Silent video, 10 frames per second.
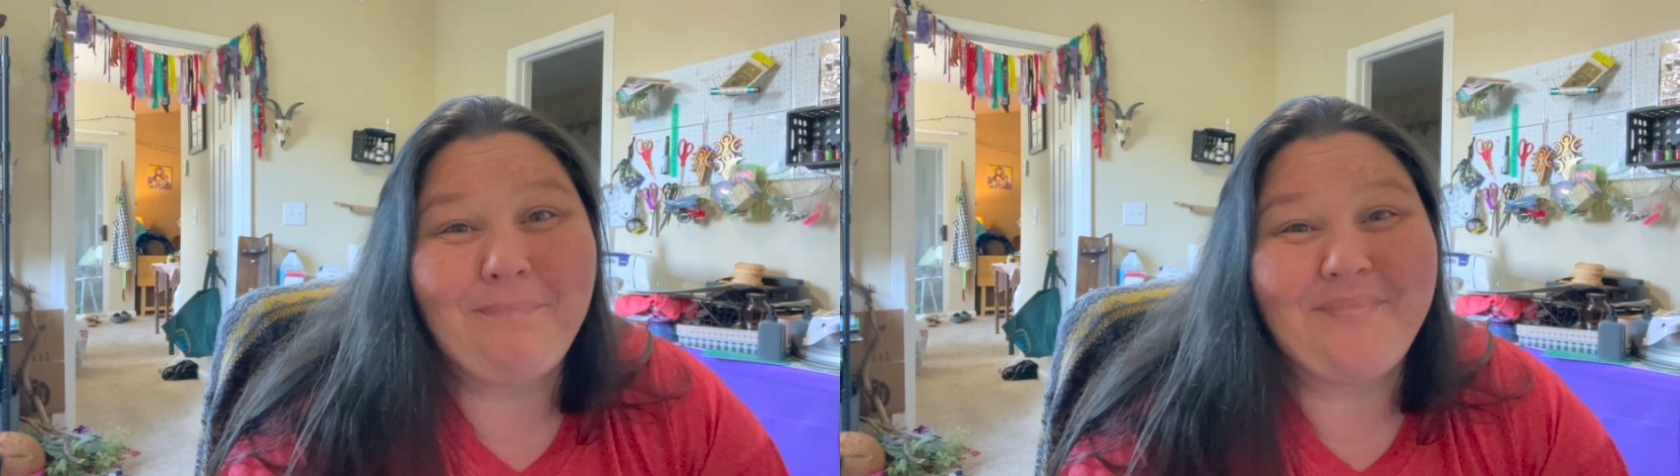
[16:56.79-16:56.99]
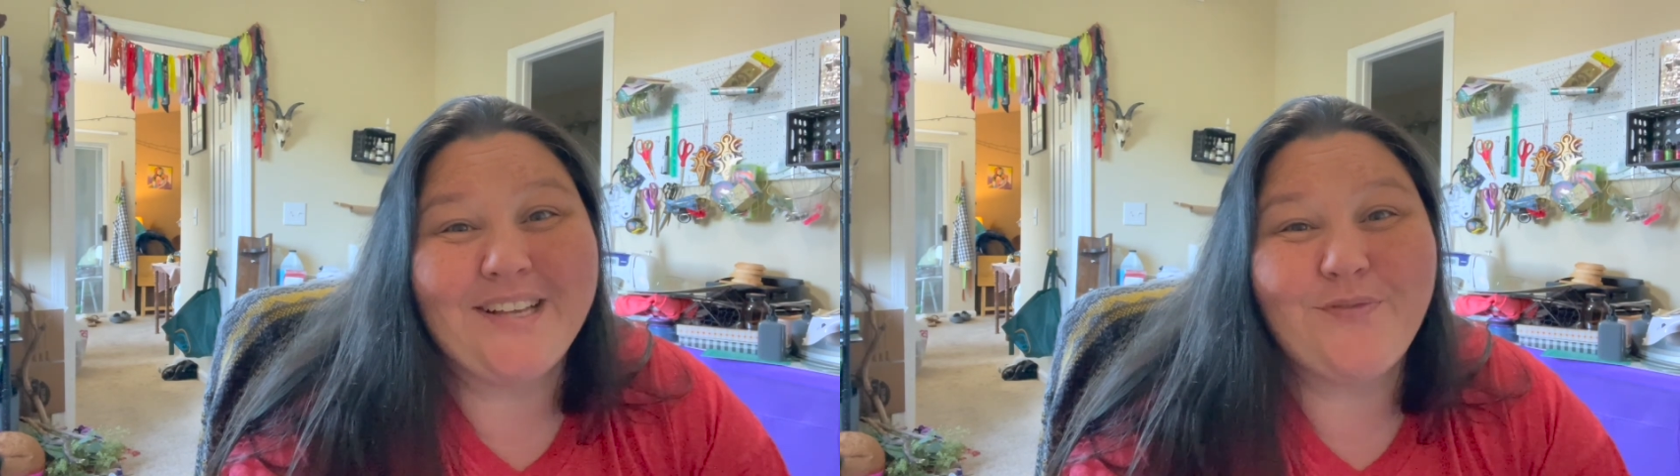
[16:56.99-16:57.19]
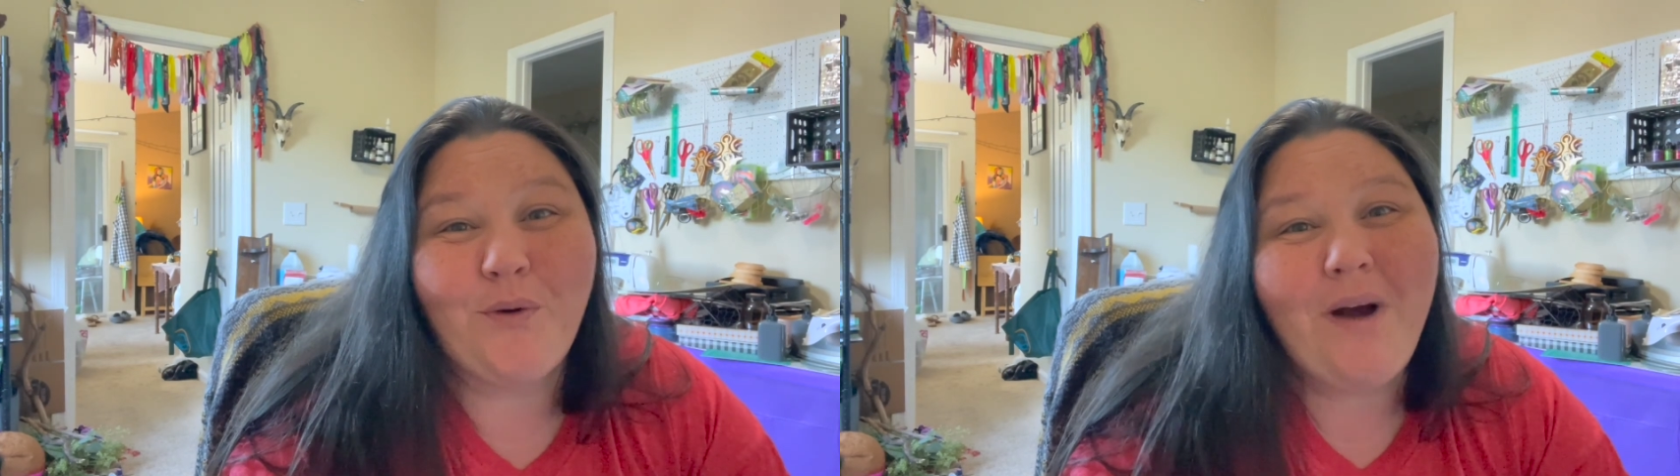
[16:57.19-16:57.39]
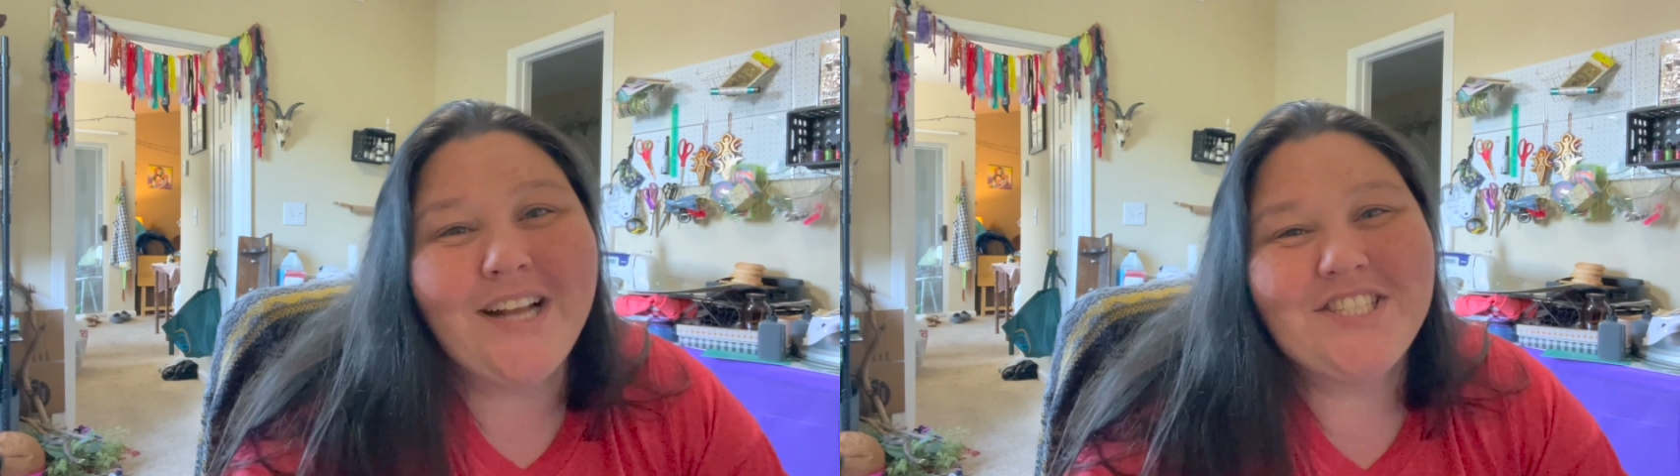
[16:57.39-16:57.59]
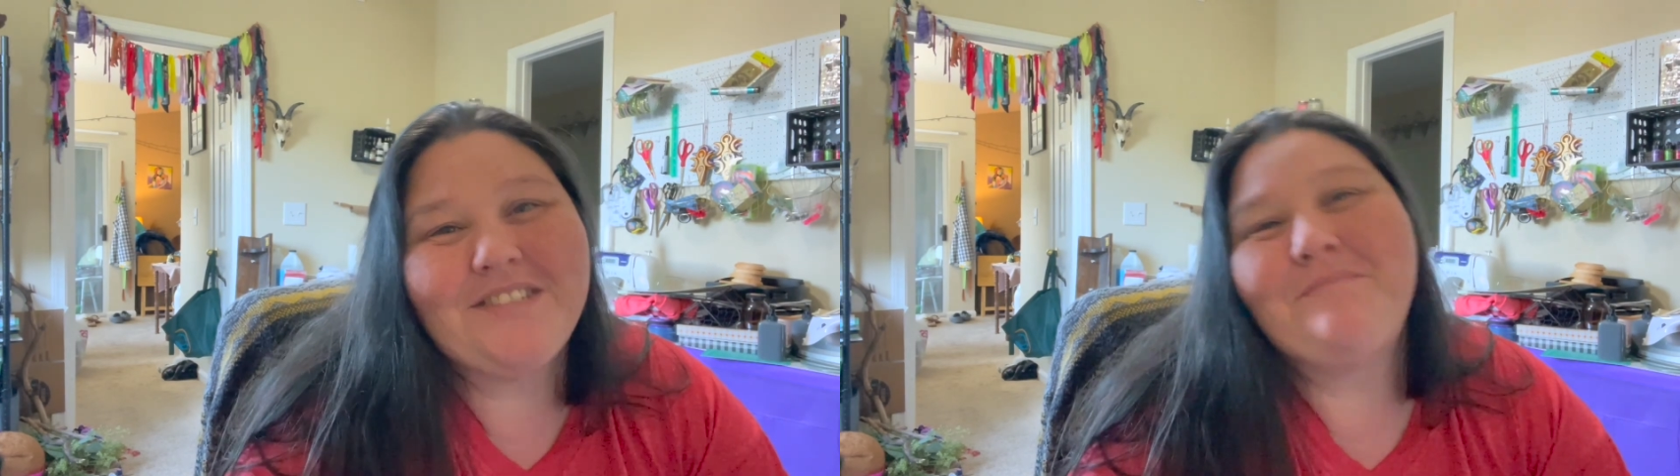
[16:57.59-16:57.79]
Thanks for
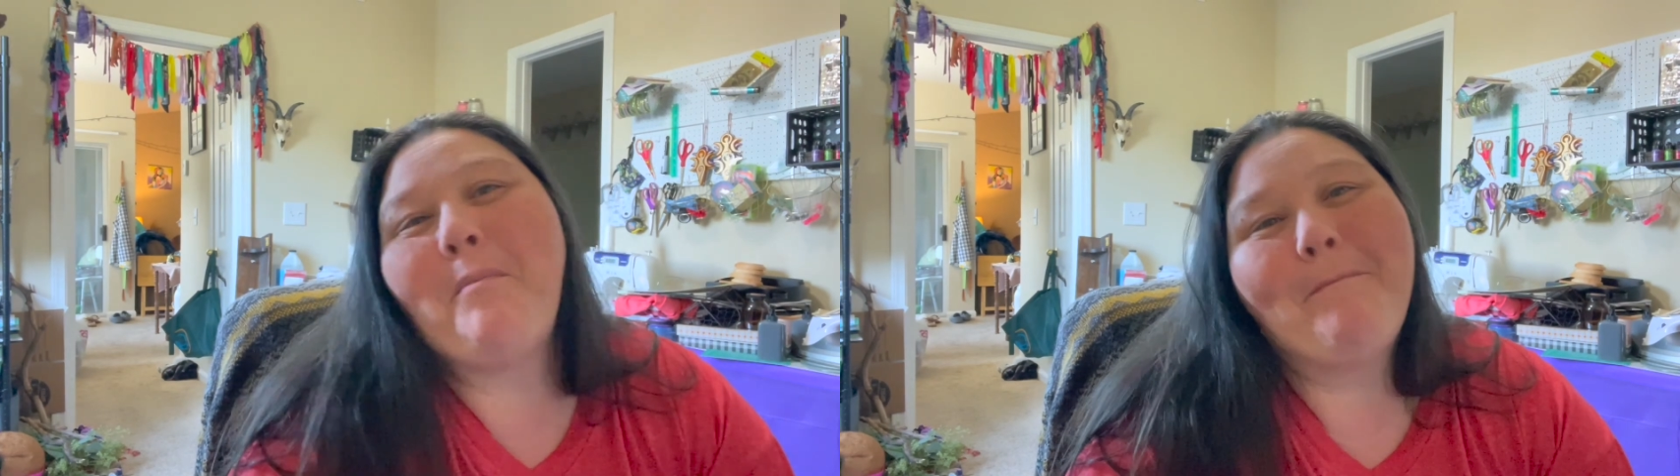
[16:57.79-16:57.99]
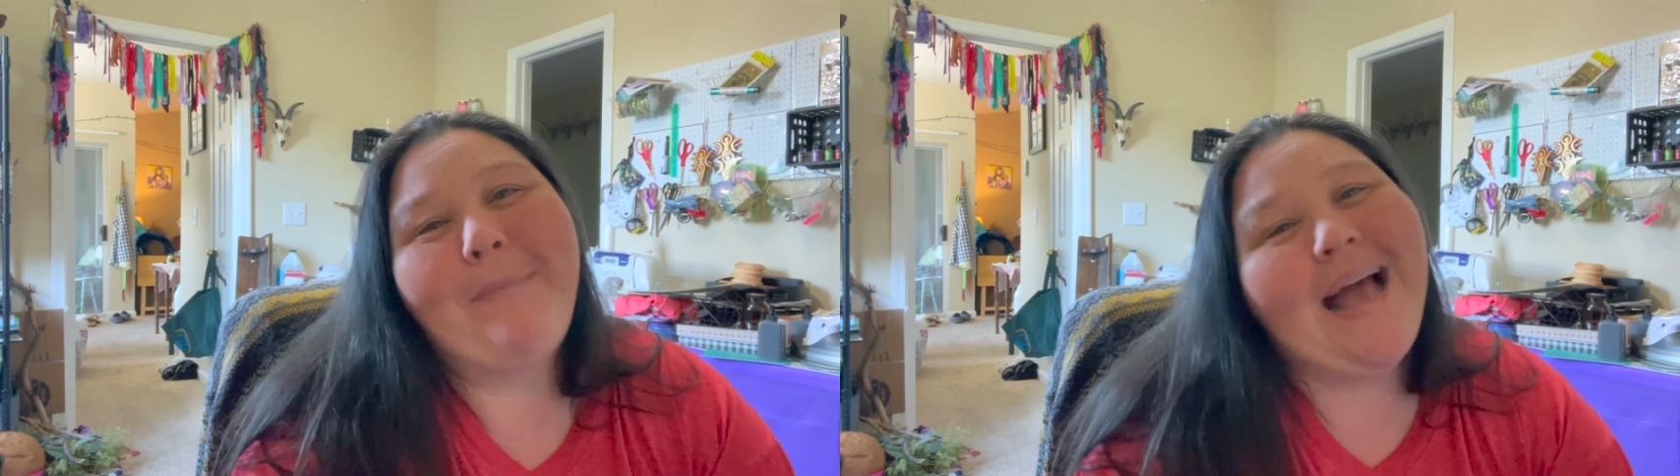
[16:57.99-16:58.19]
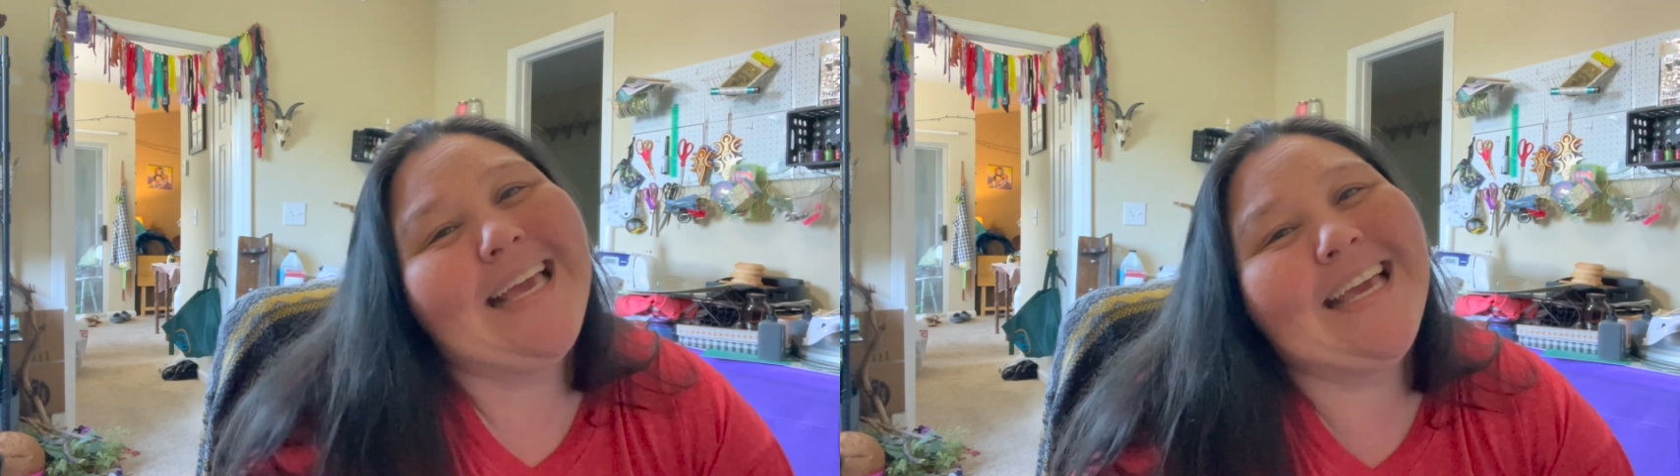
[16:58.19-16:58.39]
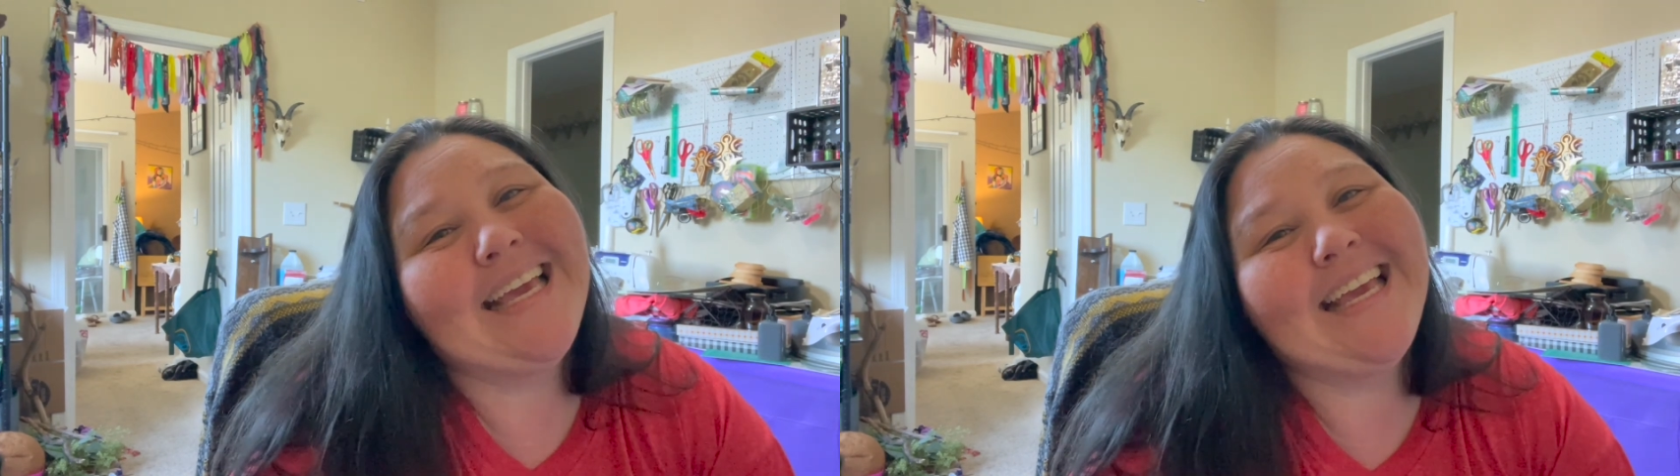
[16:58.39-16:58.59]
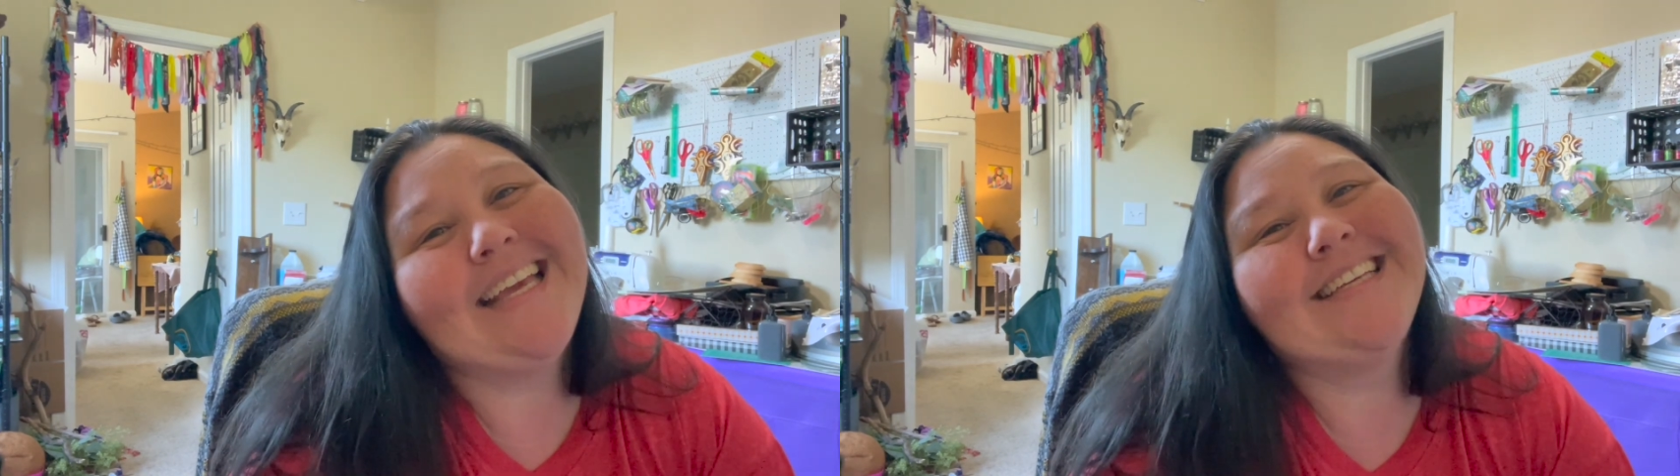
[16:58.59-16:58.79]
watching.
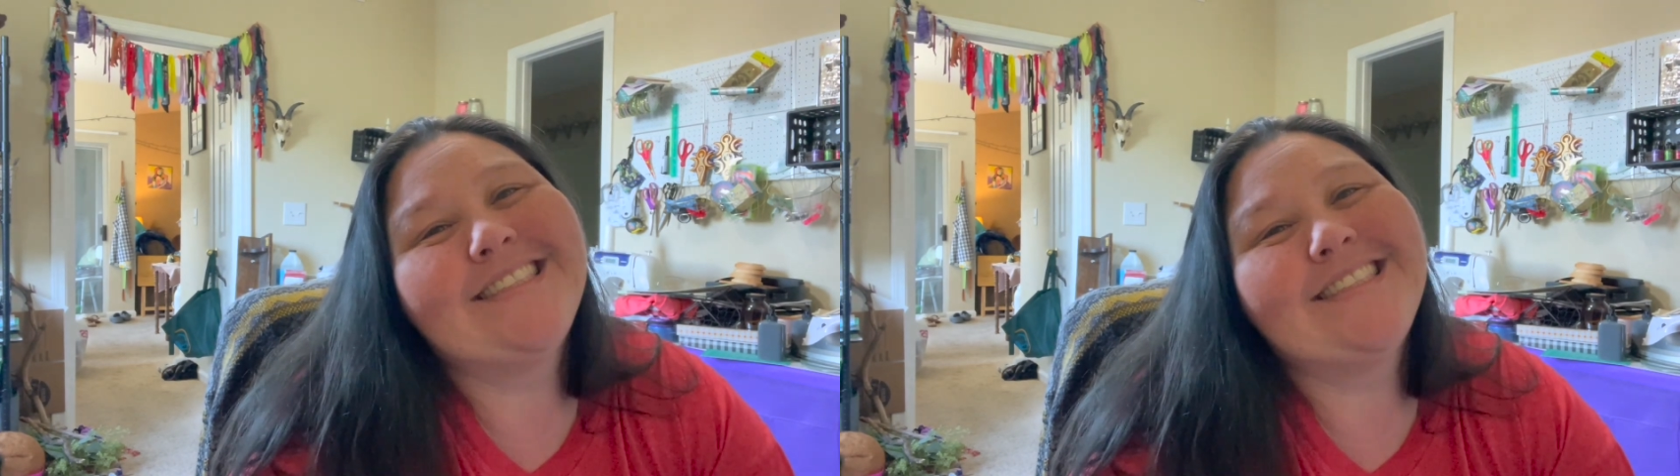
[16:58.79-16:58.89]
Bye.